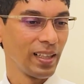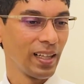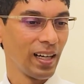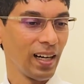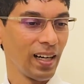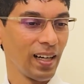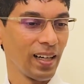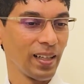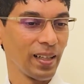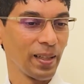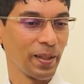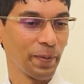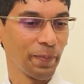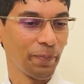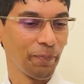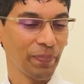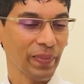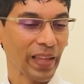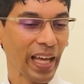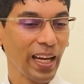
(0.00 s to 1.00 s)

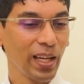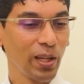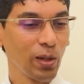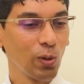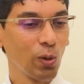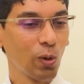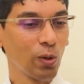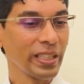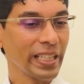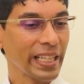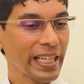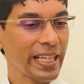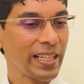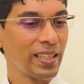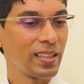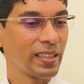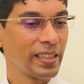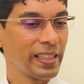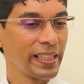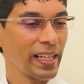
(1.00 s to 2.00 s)
and you don't
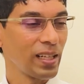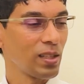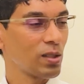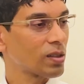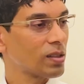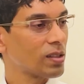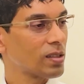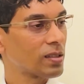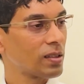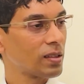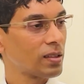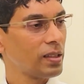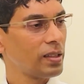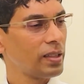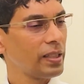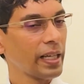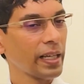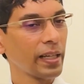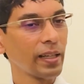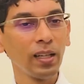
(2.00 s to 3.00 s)
eat grains on a certain
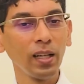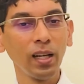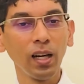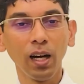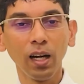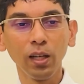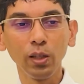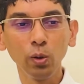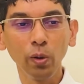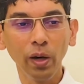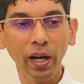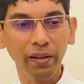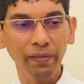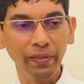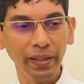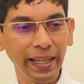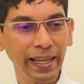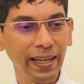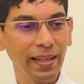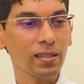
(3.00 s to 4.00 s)
day. You have
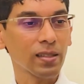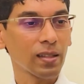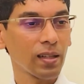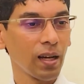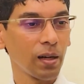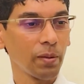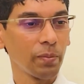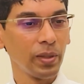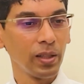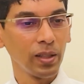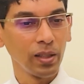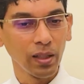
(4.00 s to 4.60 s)
in Islam